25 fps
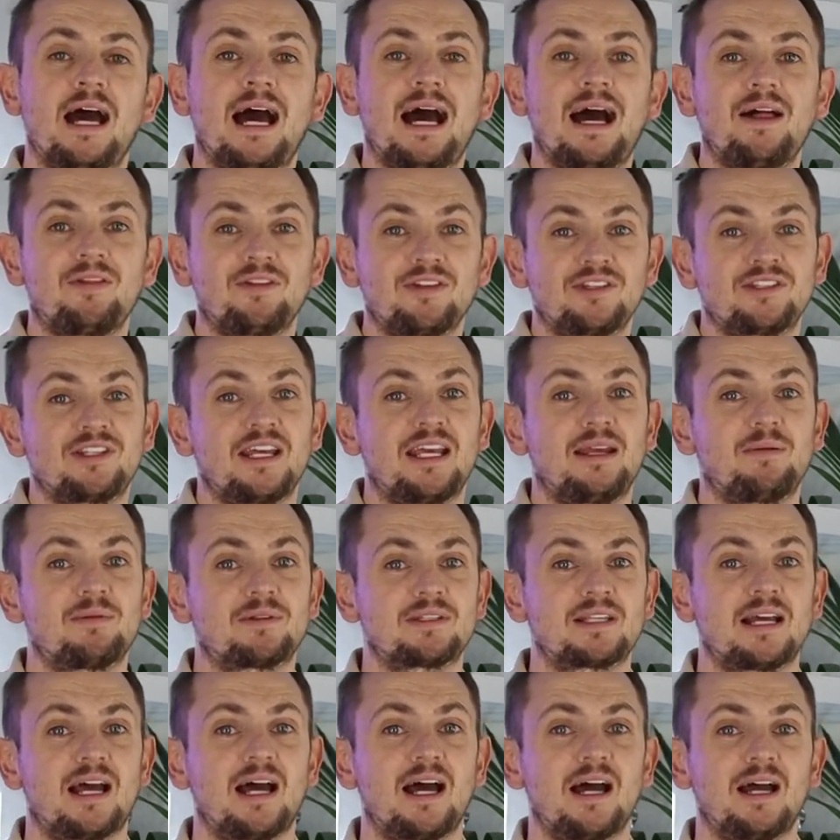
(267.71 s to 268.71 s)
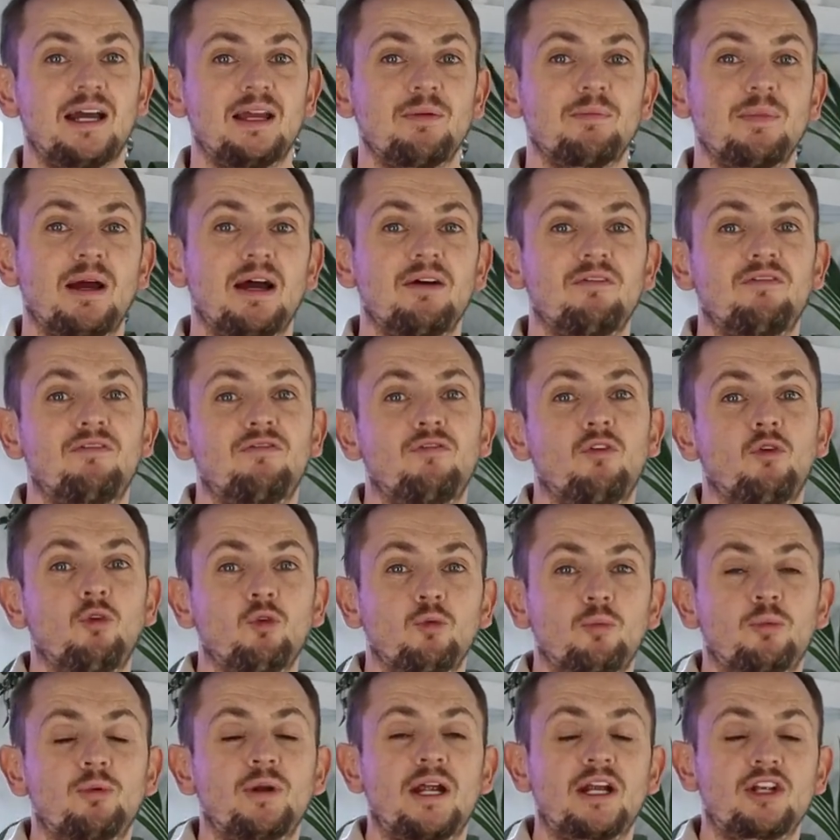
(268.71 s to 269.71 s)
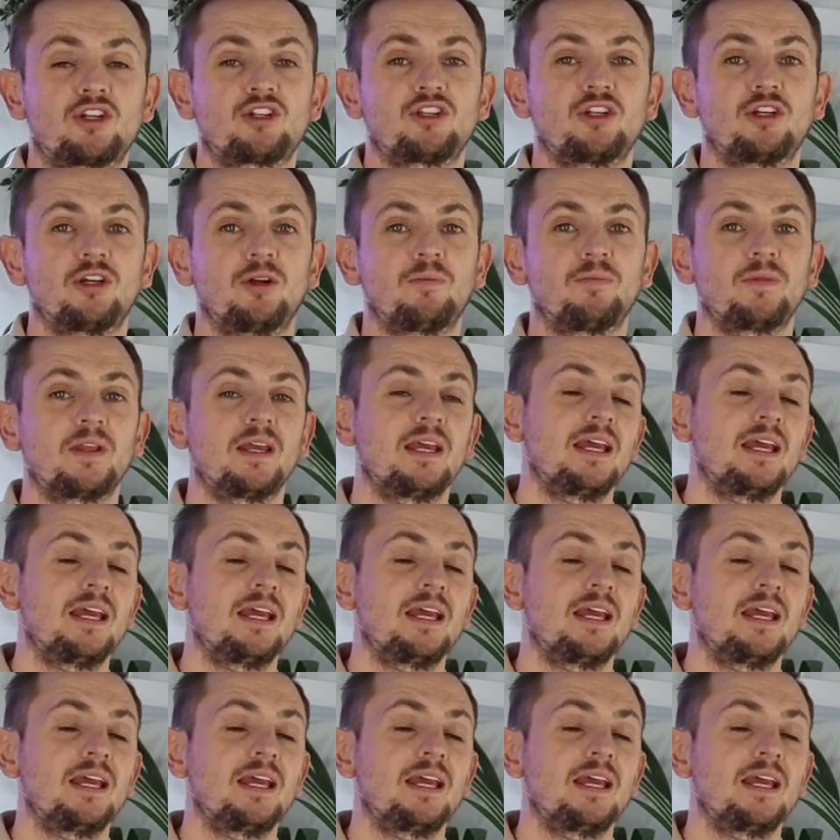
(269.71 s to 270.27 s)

at the same time at full pressure.